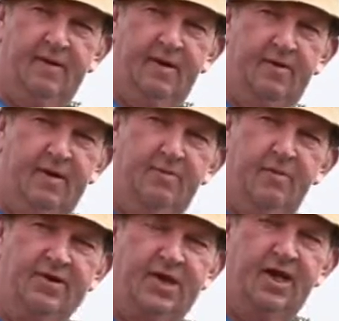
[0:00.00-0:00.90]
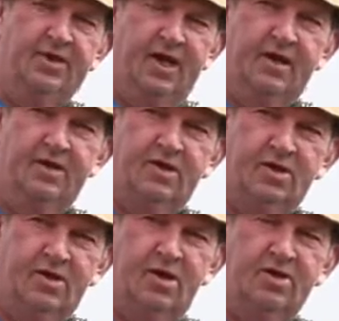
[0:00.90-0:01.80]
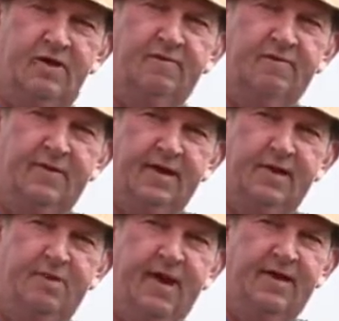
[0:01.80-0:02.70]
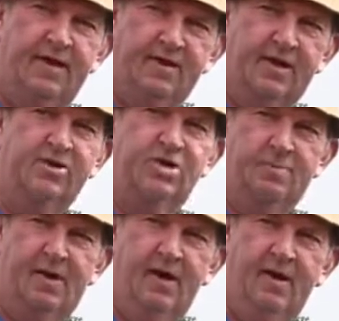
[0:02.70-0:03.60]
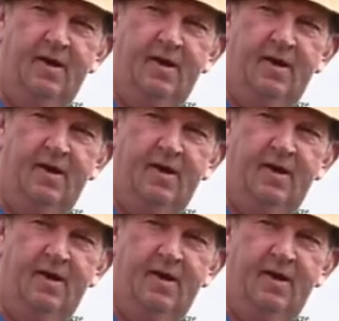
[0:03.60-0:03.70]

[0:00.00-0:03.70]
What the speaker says: And when everyone starts digging, you know yourself, it gets plentier and it gets cheaper.